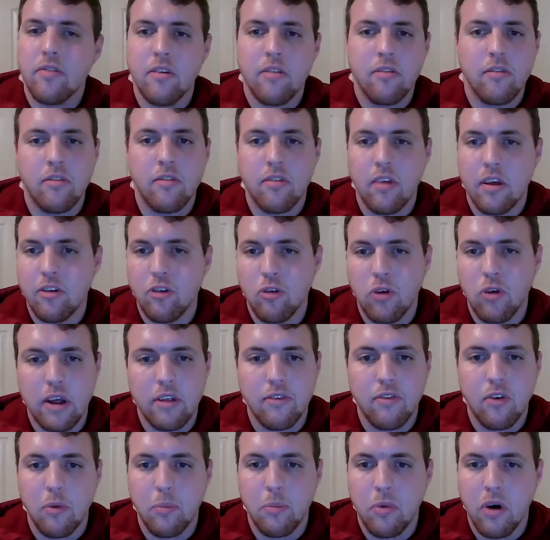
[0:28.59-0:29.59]
This is a
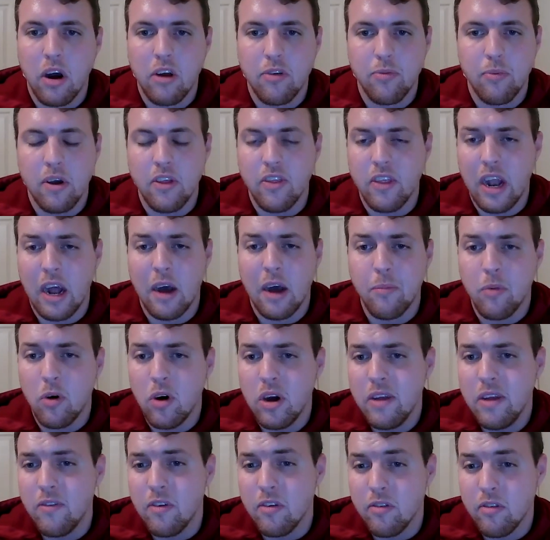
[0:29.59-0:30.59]
transfer prospect that I
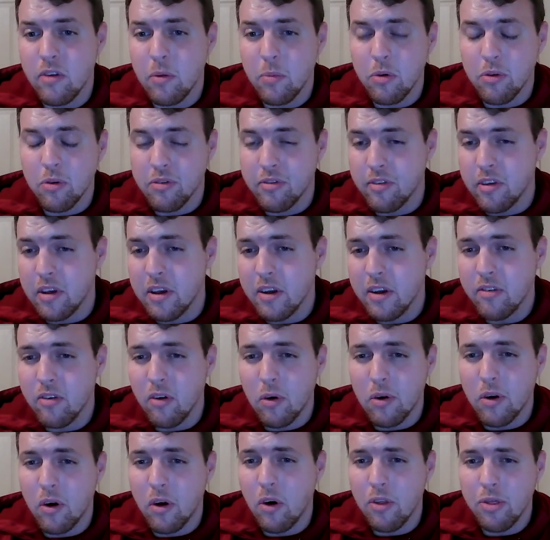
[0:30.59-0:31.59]
believe is number six
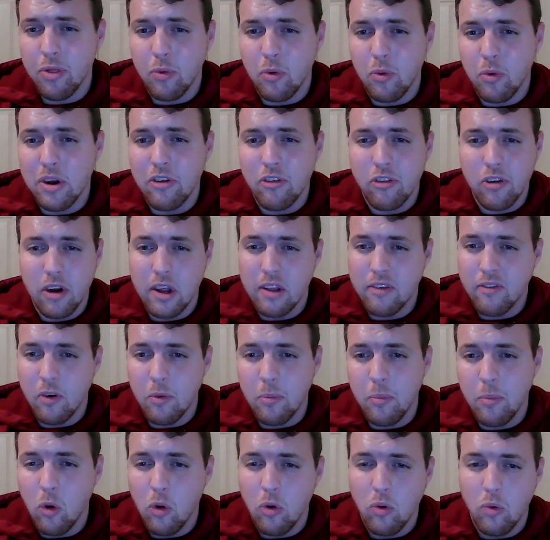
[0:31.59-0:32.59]
on three's
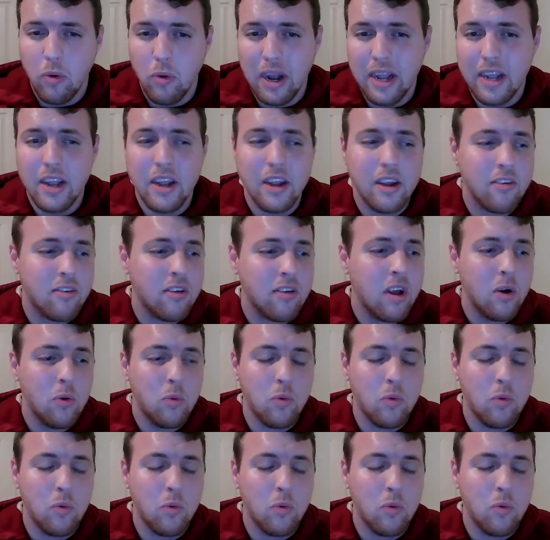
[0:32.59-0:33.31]
transfer portal rankings,